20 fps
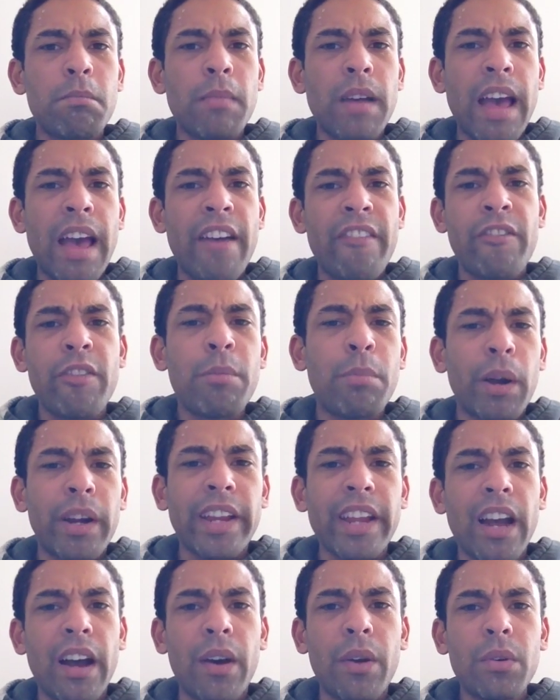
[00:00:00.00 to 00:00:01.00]

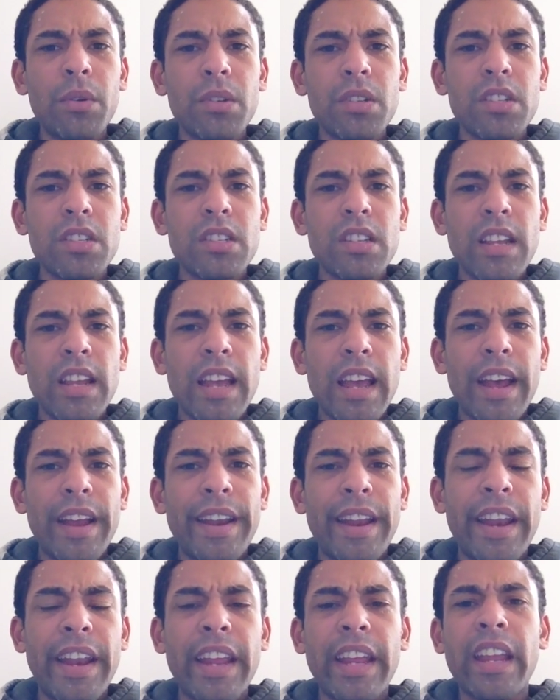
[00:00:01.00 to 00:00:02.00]
everybody else, and
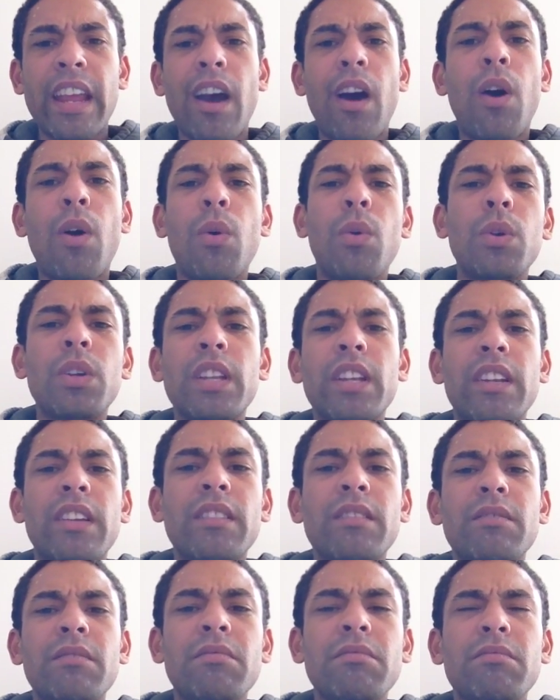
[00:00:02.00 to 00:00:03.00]
then they get old
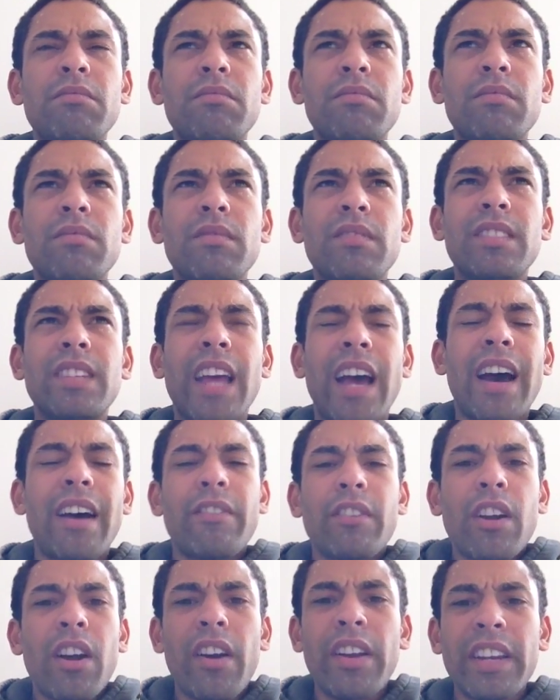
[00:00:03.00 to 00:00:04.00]
and they
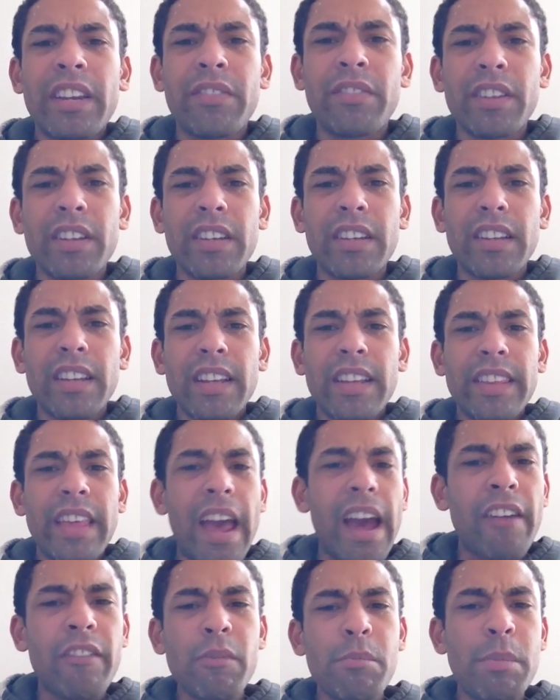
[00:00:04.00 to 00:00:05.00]
haven't got anything. They
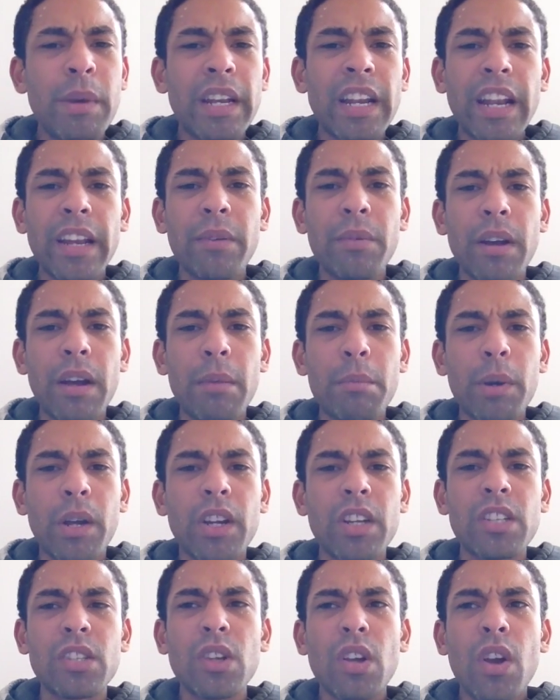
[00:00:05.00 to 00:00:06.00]
haven't been anywhere
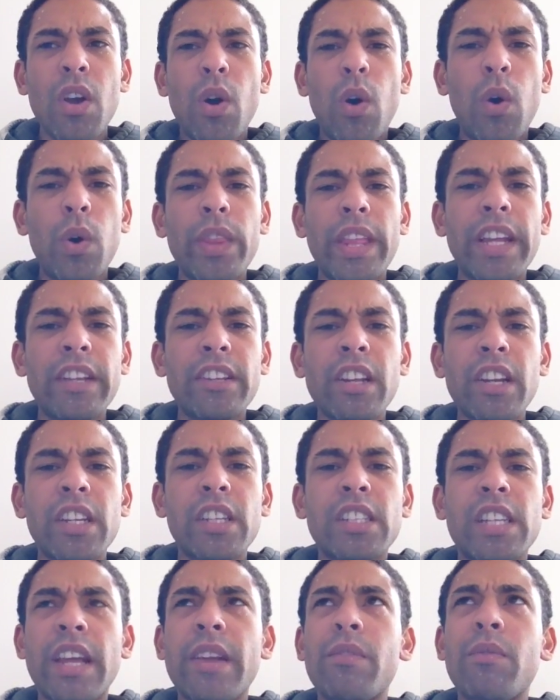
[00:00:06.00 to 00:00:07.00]
because all they've done
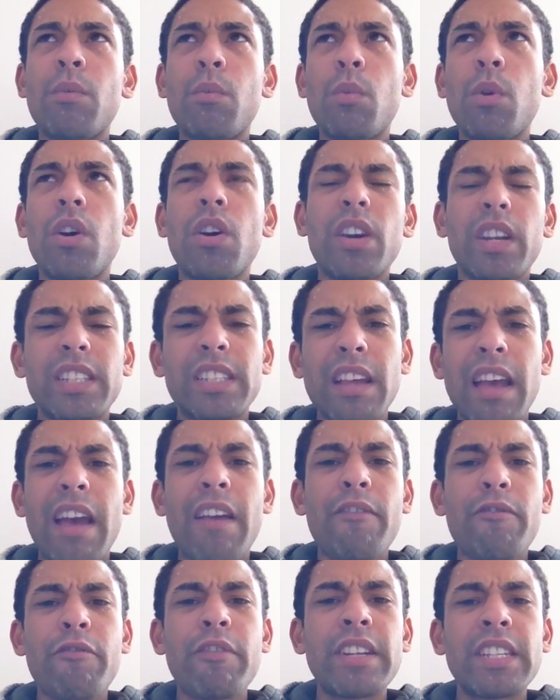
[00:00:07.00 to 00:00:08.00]
is they've worked
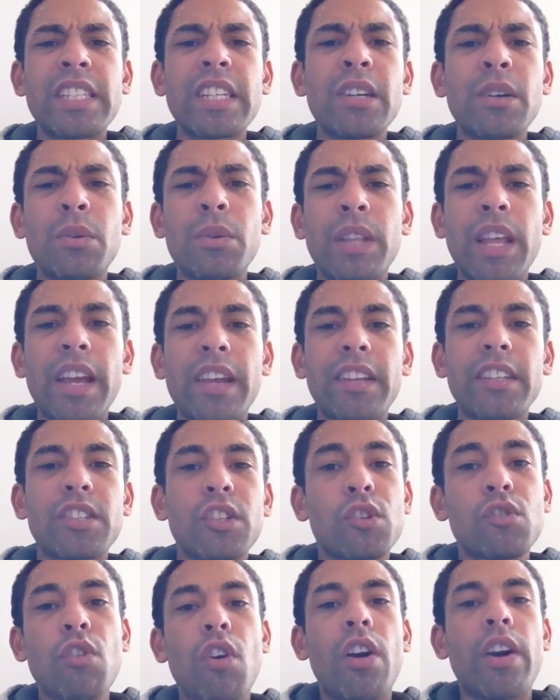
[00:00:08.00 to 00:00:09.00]
every single day
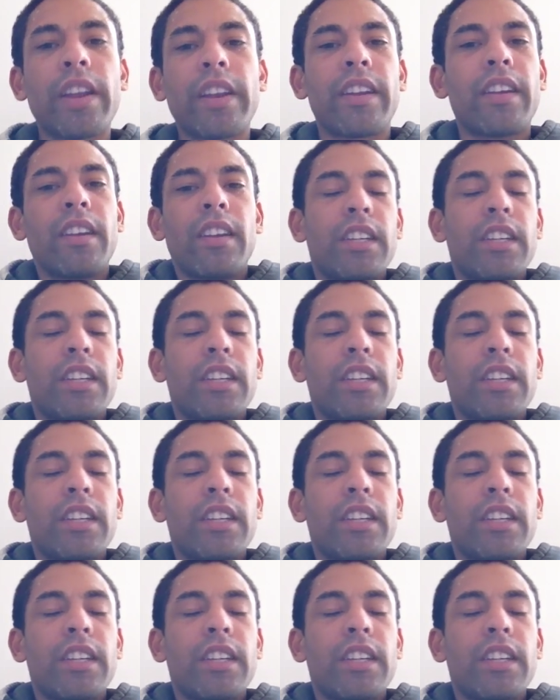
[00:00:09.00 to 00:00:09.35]
to try and